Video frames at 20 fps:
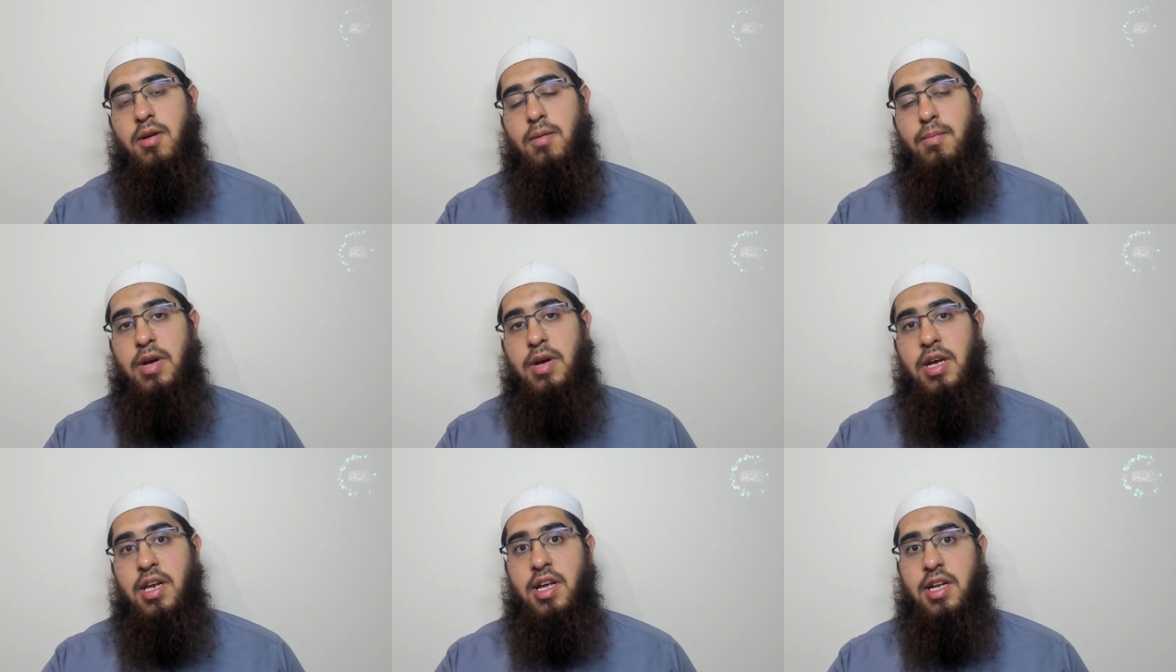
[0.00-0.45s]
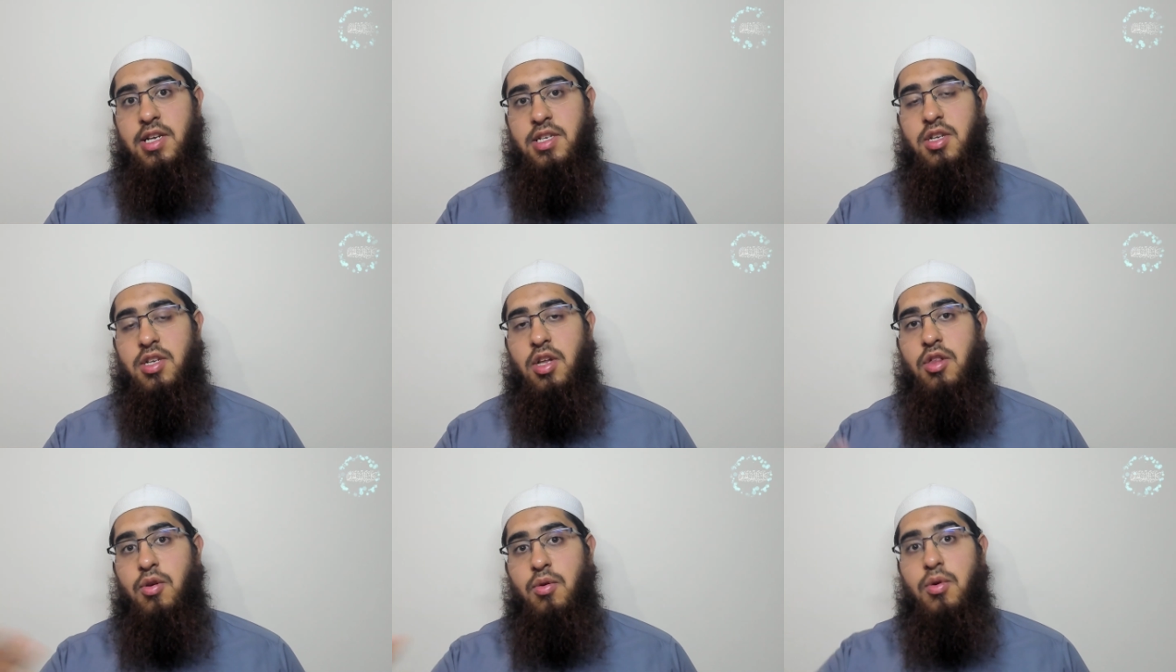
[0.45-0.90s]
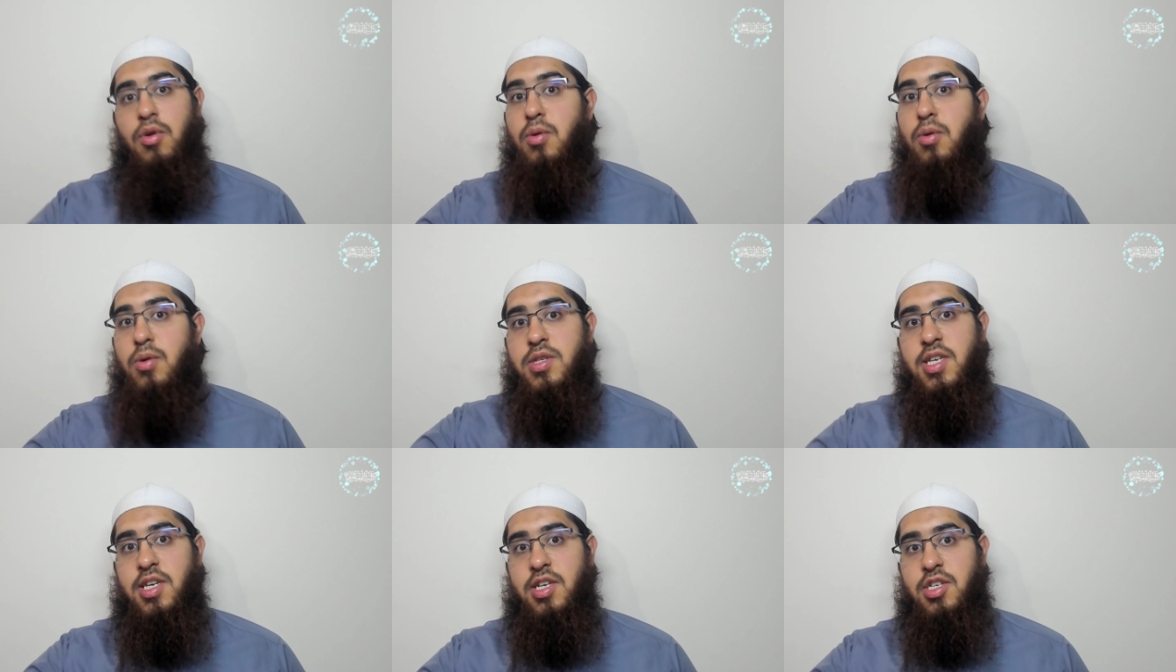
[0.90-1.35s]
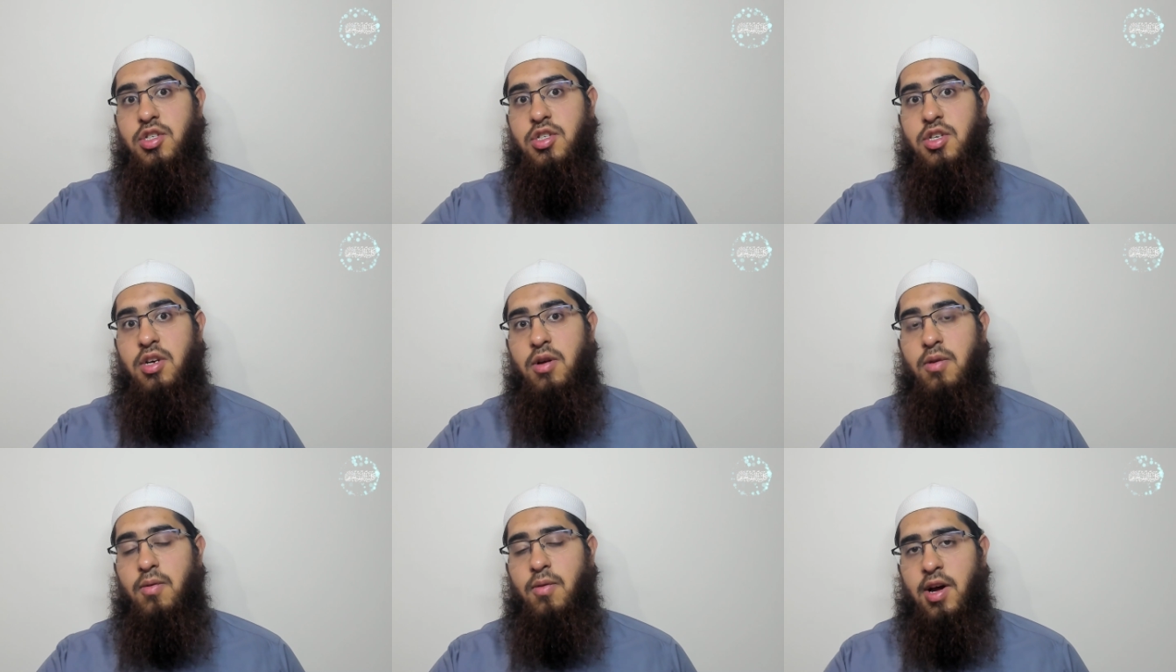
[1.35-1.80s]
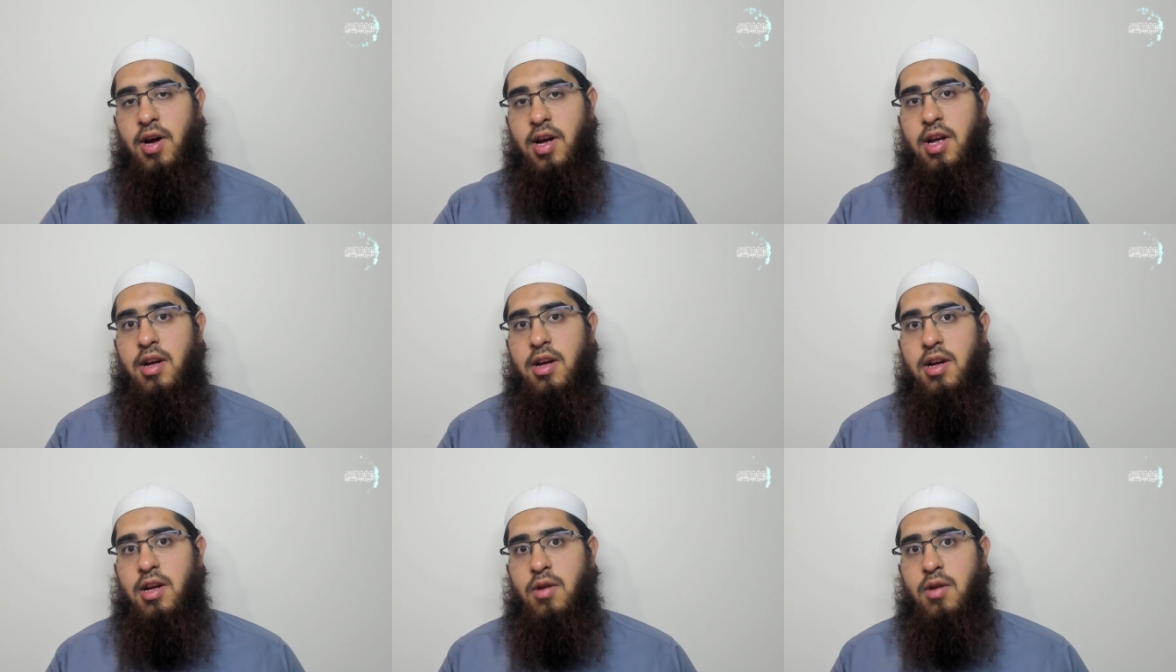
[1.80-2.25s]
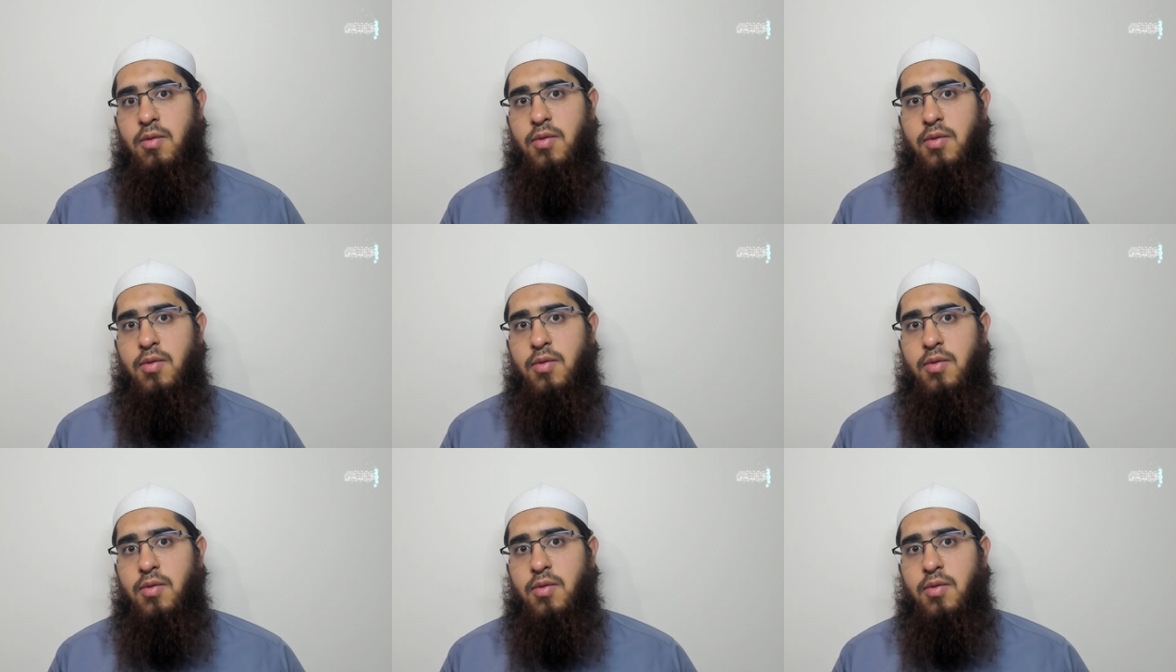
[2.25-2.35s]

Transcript: meanings through usage, right?